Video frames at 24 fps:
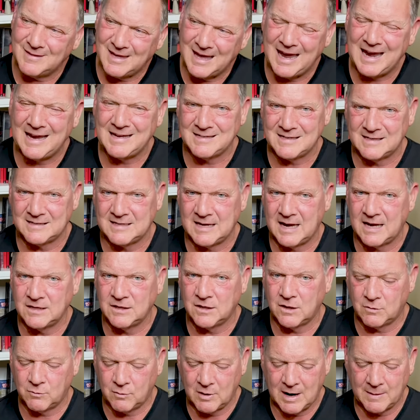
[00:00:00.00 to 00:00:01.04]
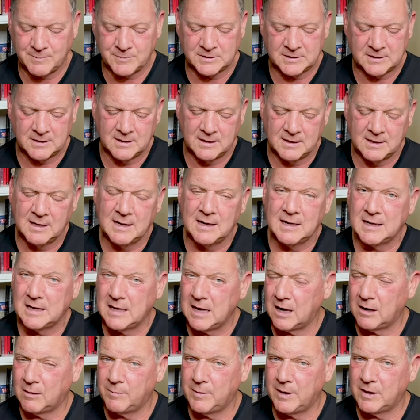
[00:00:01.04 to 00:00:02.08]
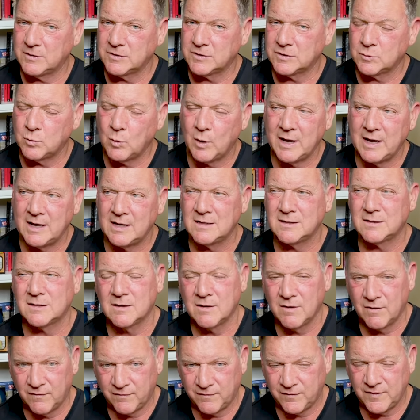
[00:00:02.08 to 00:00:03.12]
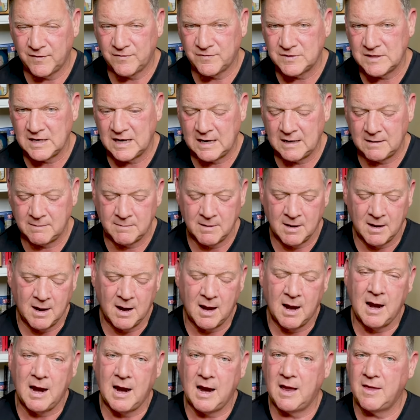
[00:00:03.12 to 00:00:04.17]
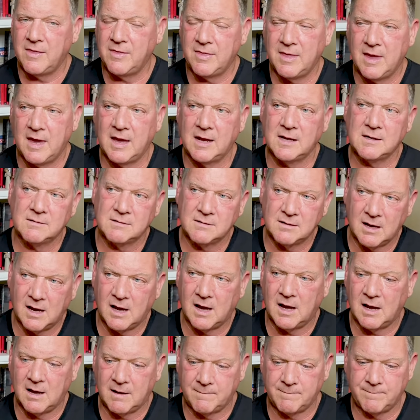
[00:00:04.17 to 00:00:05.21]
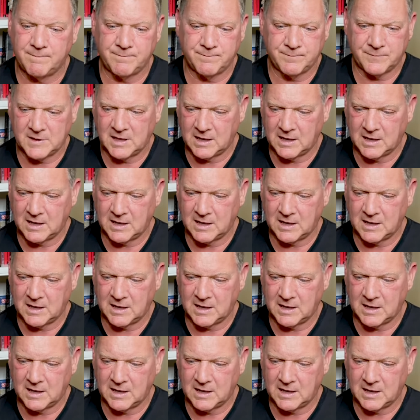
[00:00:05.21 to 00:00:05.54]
eight to 10 good reps kettlebell swings, 15, and then um,